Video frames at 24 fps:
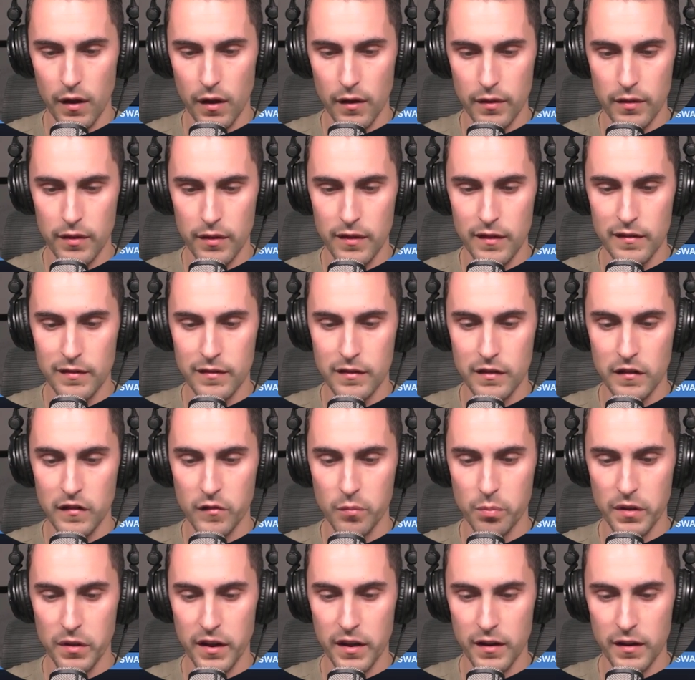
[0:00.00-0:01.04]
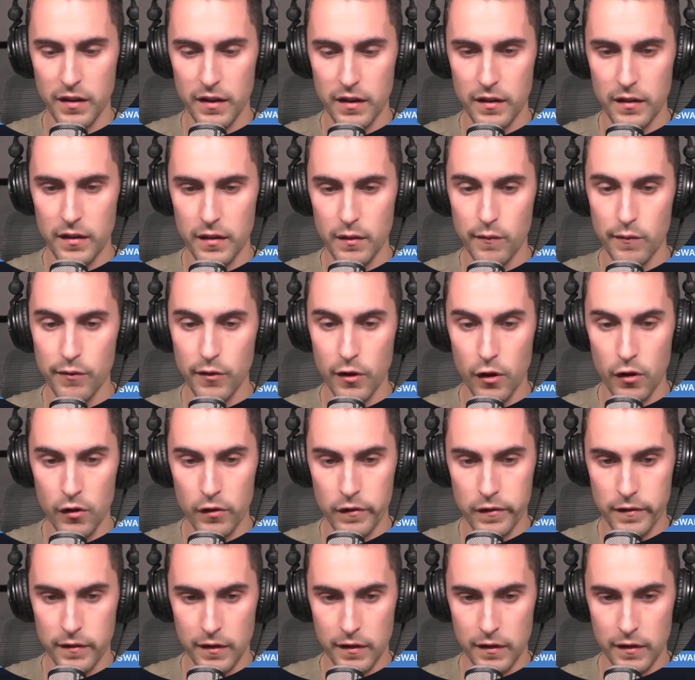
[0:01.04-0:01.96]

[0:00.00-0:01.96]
this displayed in the vault.